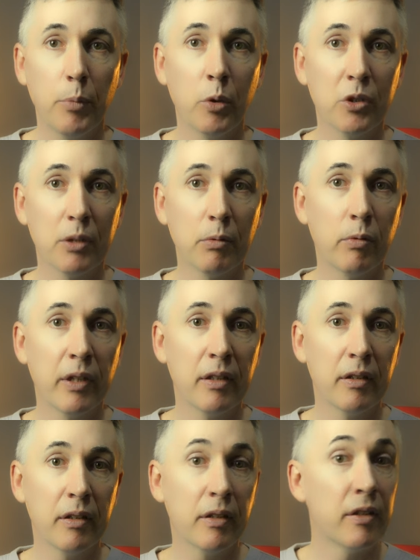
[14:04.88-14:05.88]
books that were
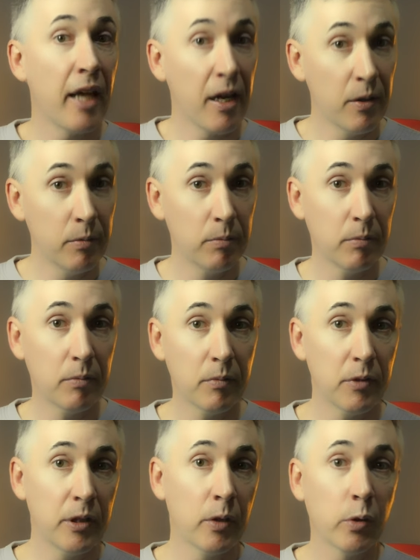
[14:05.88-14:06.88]
written now,
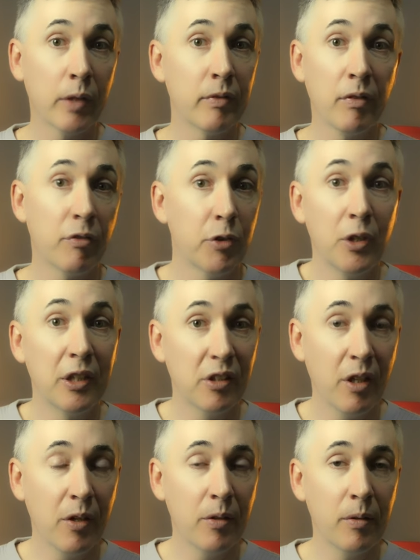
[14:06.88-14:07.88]
you know, or even a few years
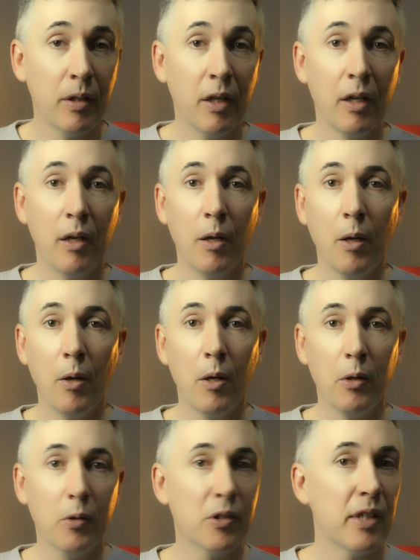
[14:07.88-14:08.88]
ago,
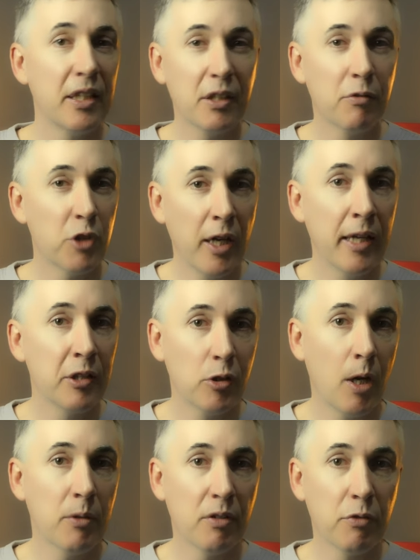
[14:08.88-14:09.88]
because things have changed,
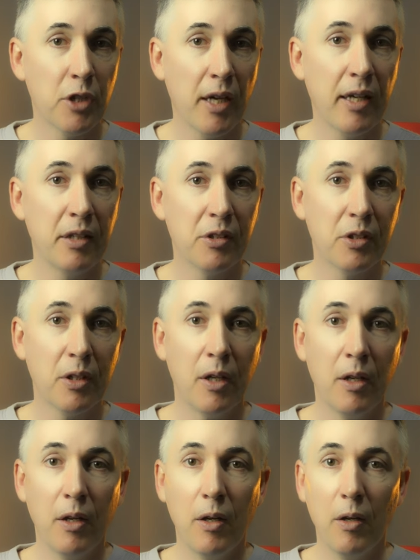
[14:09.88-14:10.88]
times have changed.
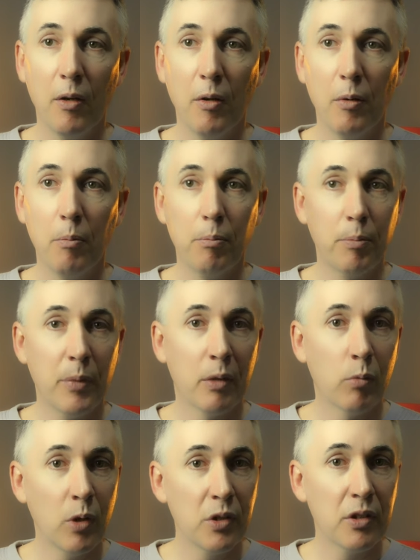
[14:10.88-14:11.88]
But
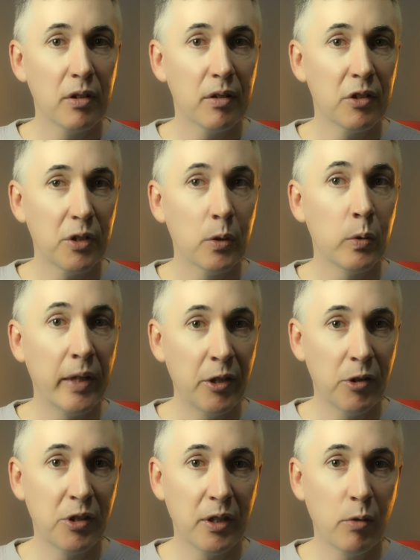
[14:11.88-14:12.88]
it was still an
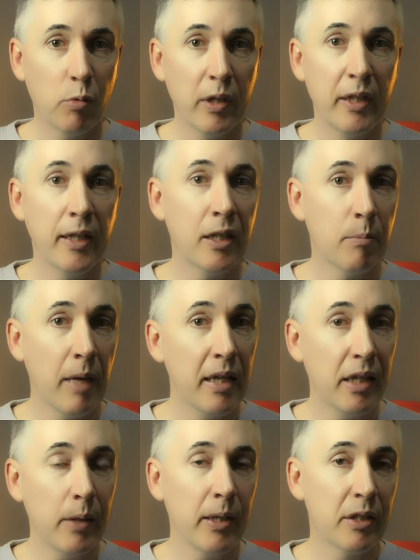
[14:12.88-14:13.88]
interesting read. And the main
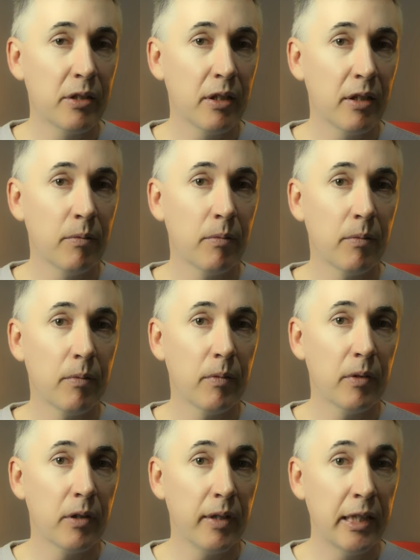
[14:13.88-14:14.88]
character,
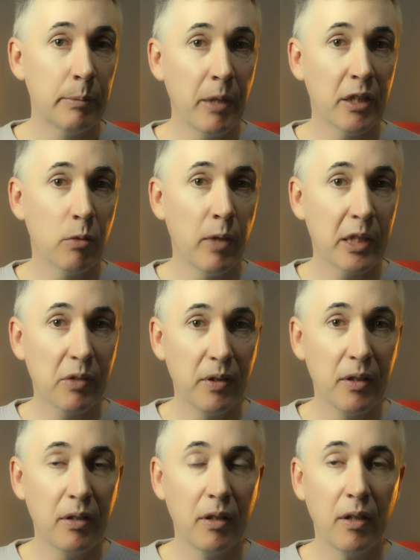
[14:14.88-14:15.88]
Inspector
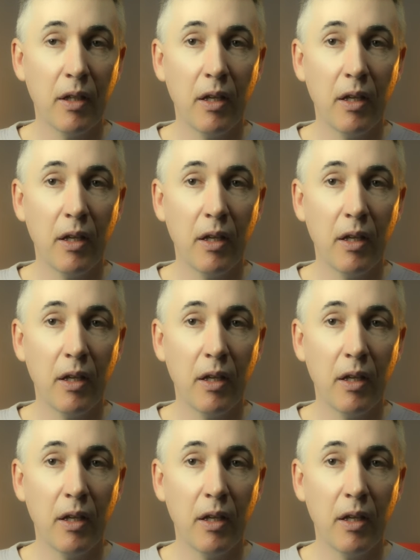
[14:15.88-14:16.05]
Wexford,